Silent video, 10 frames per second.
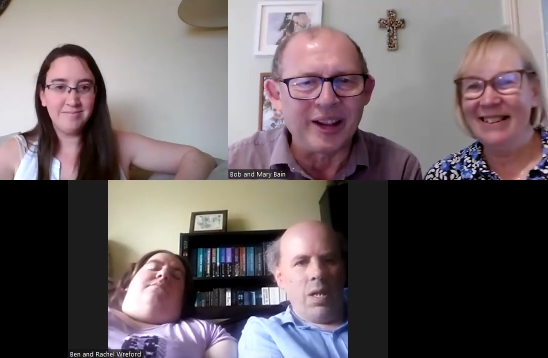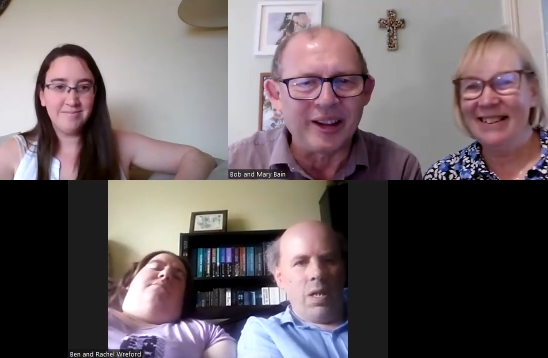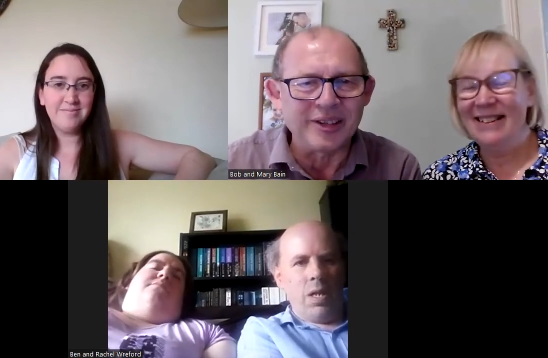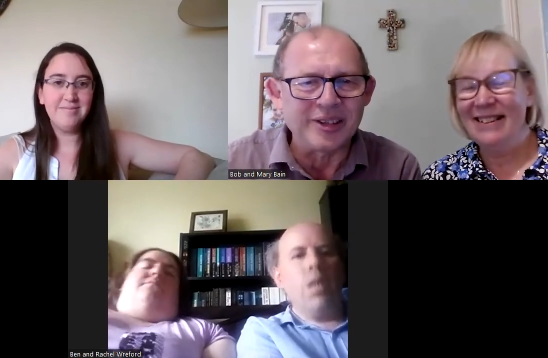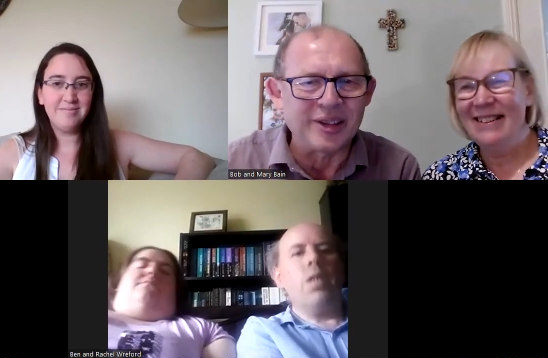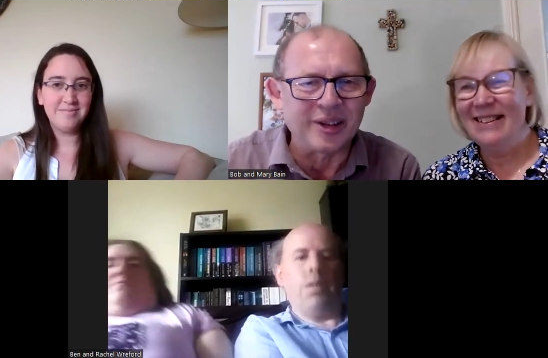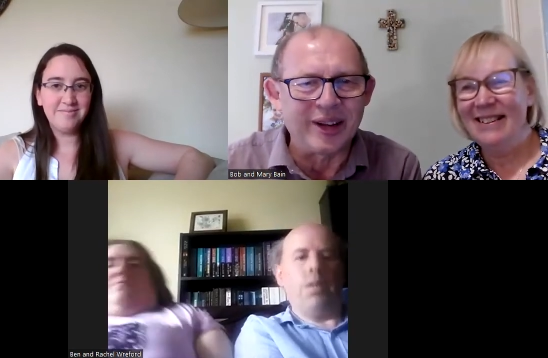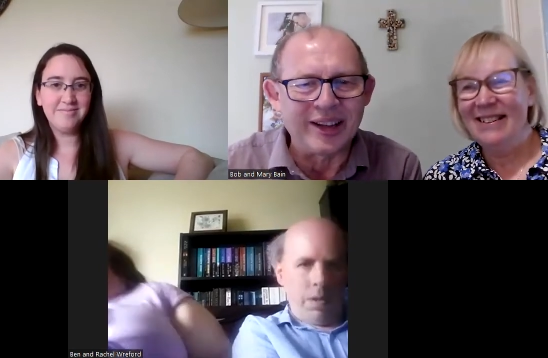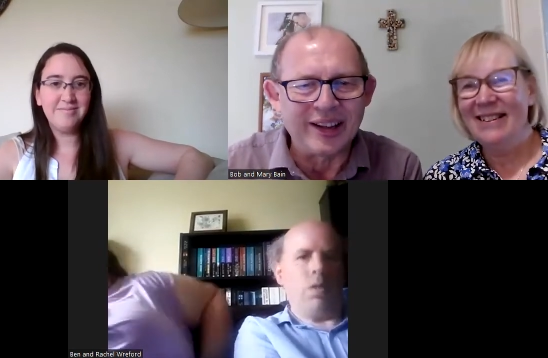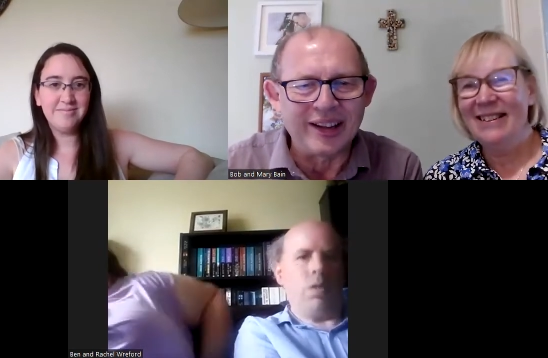Speaker 1: The Lord's
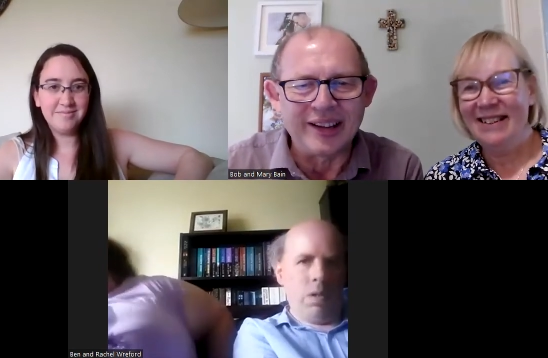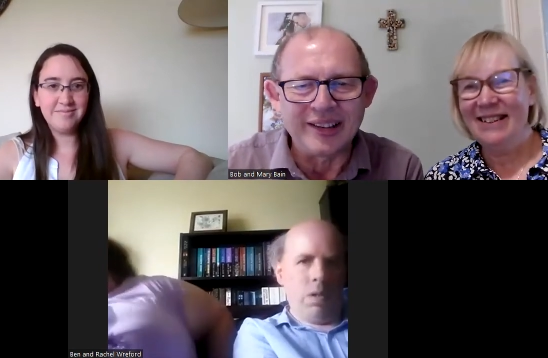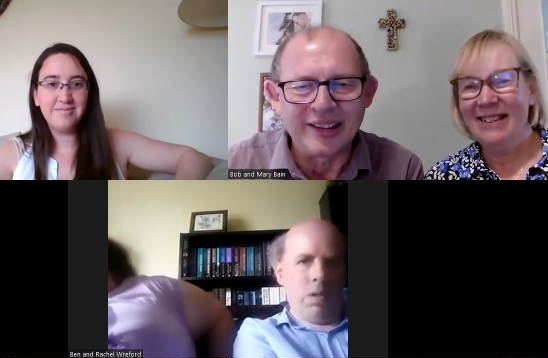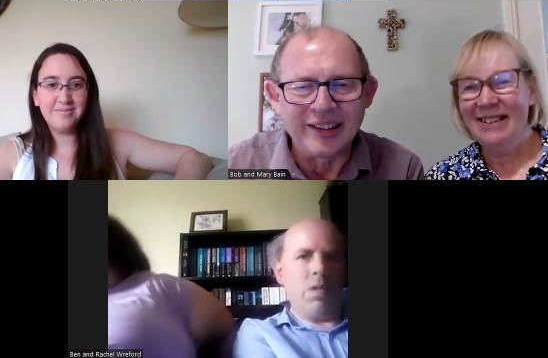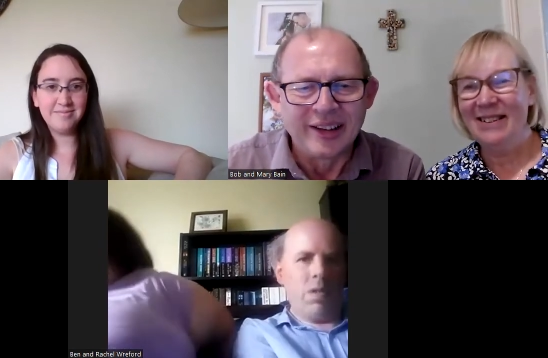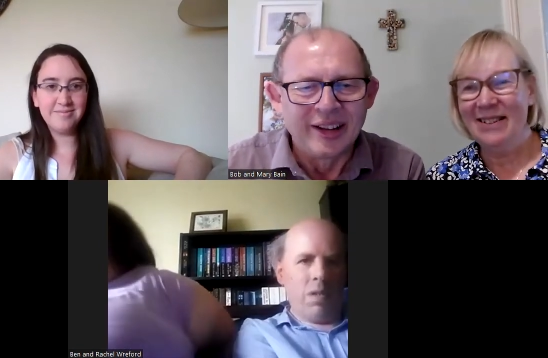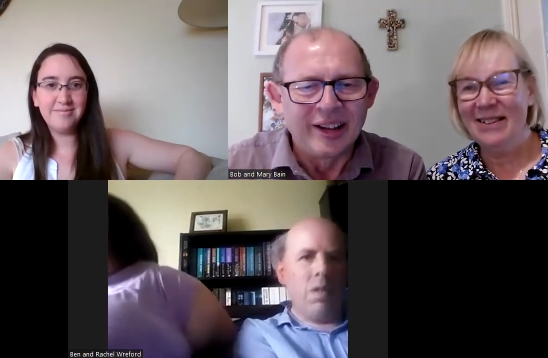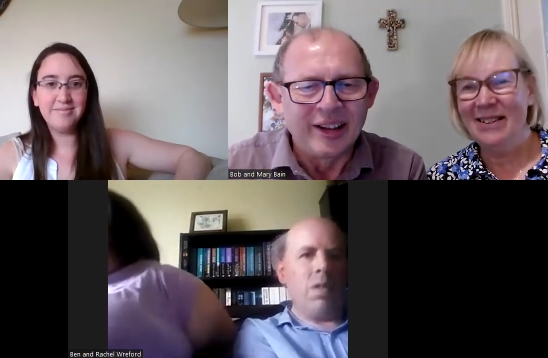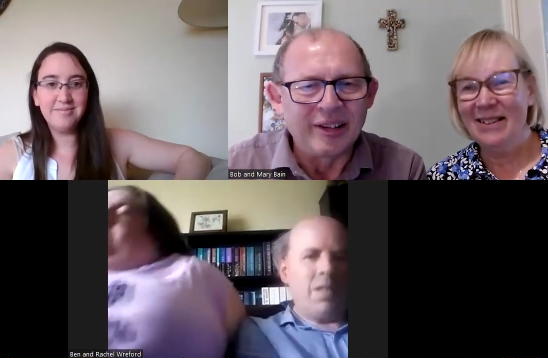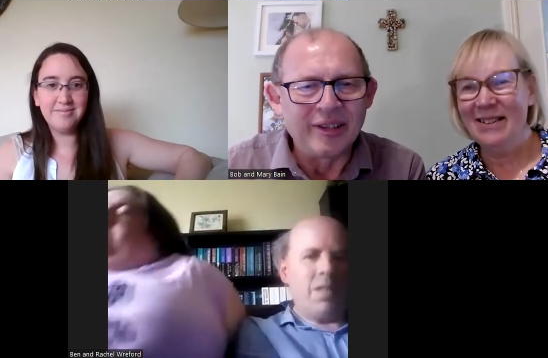doing. Um, yeah.
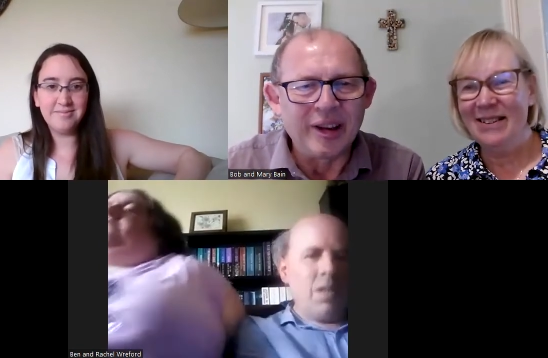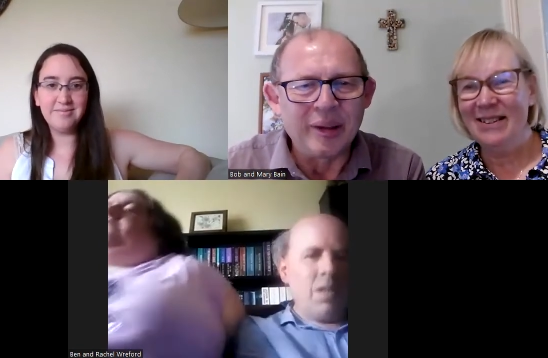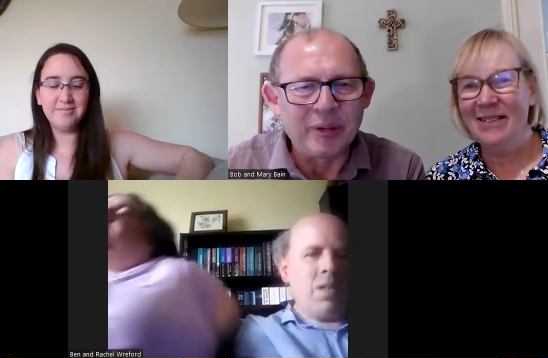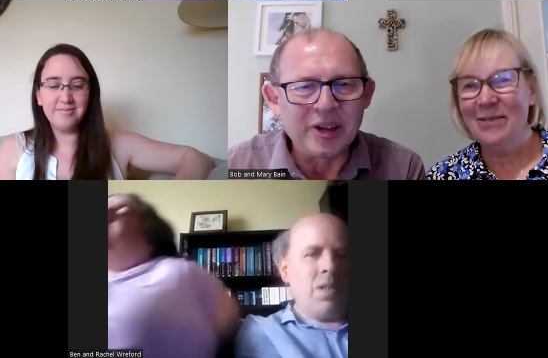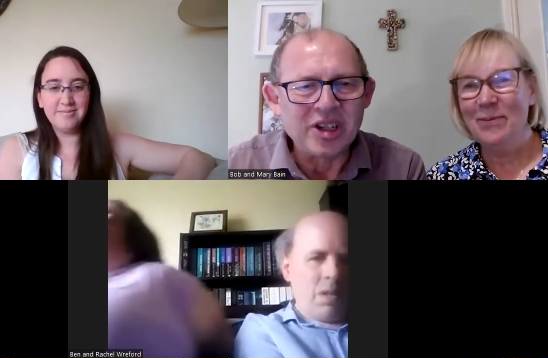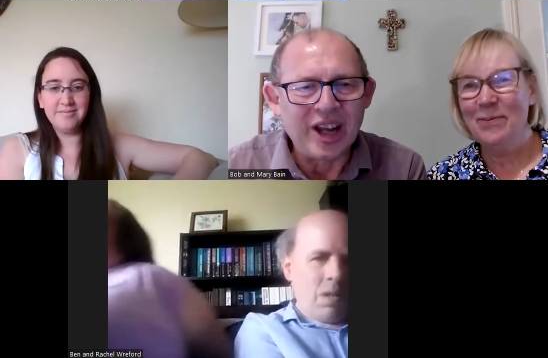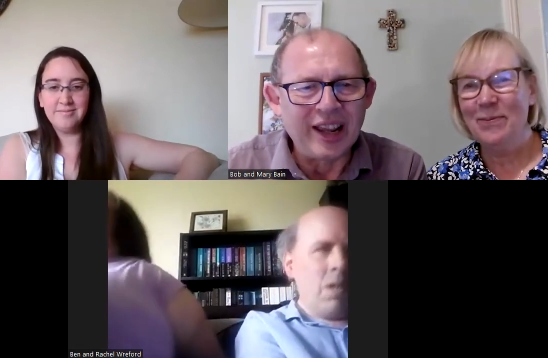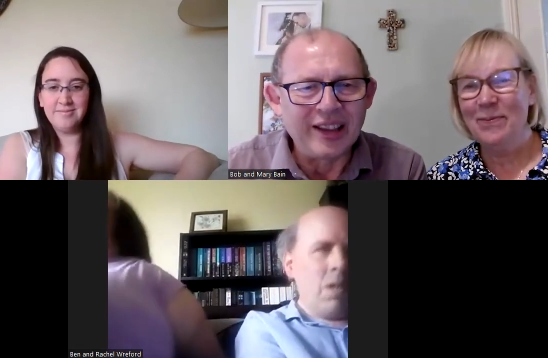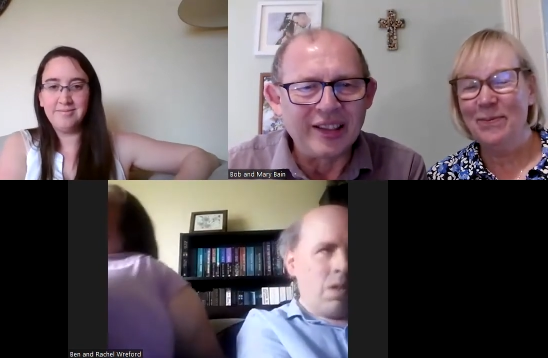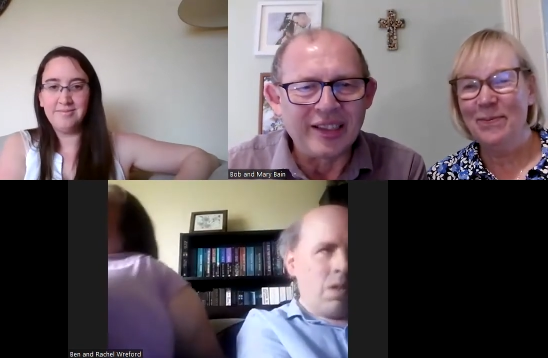I really
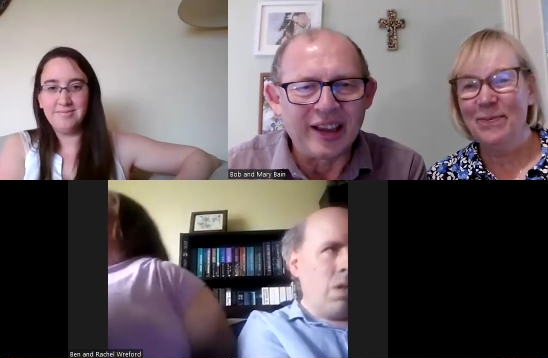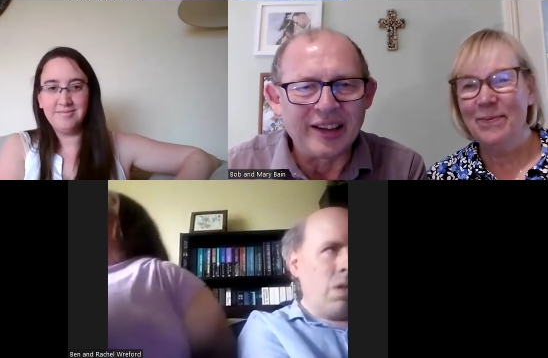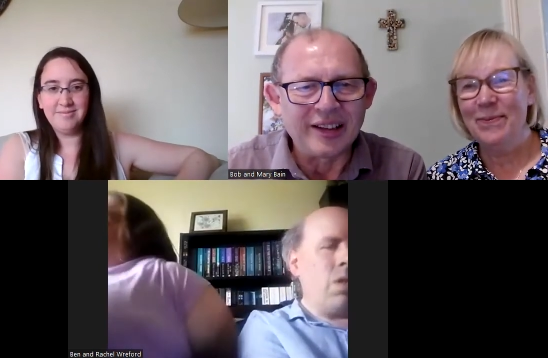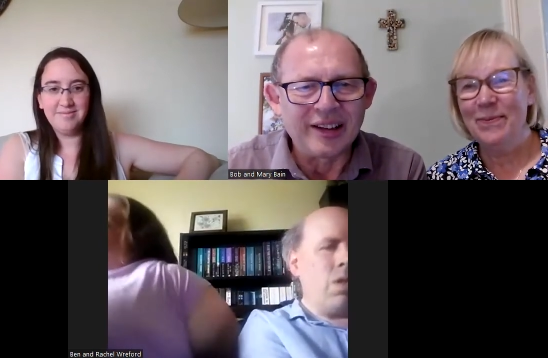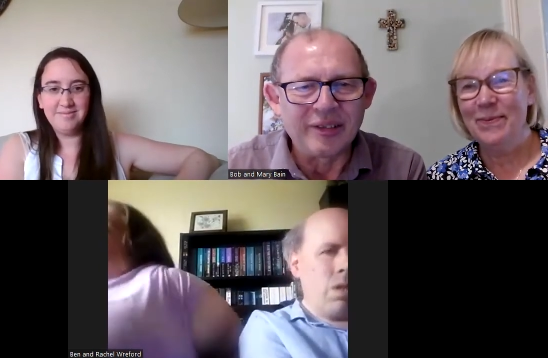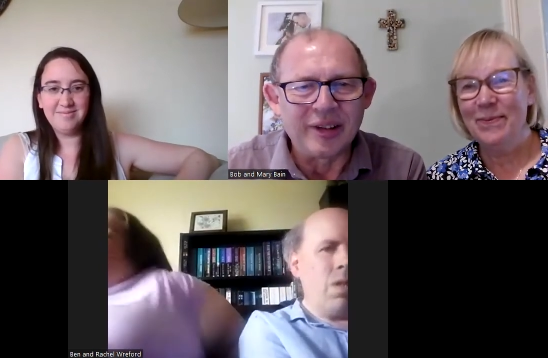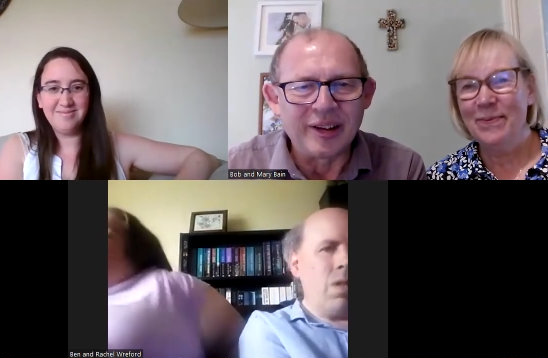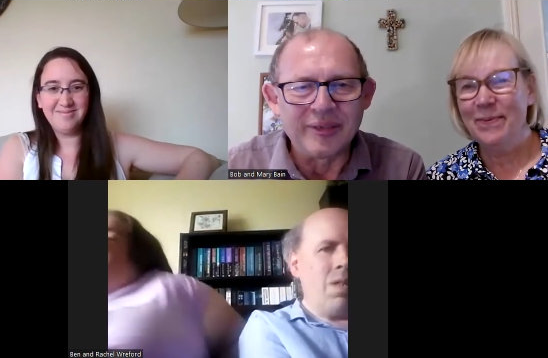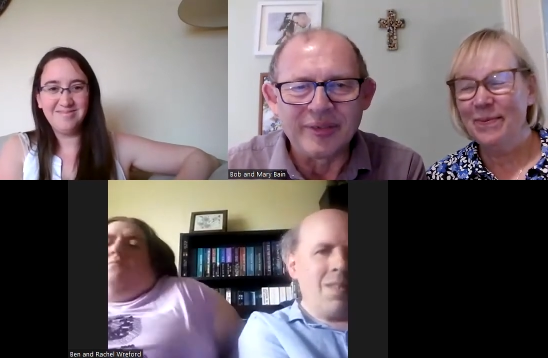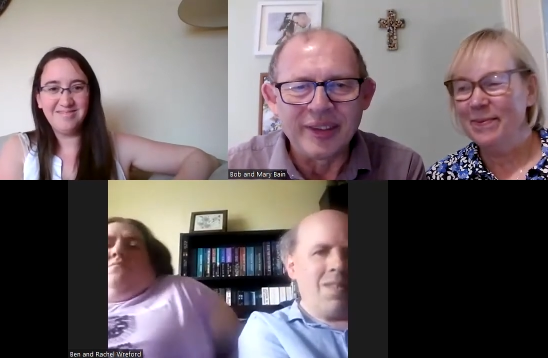appreciate that.
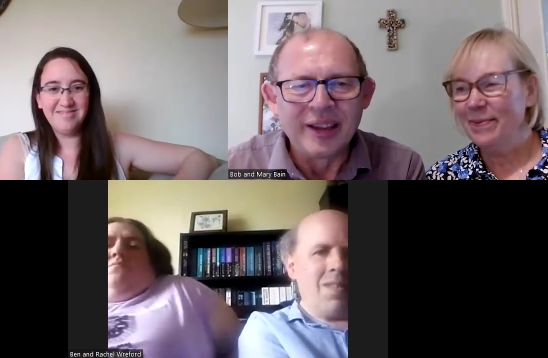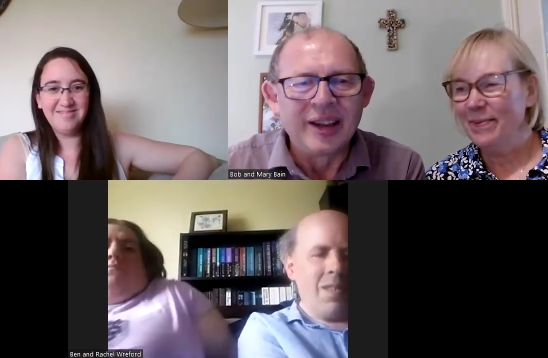Um, mm.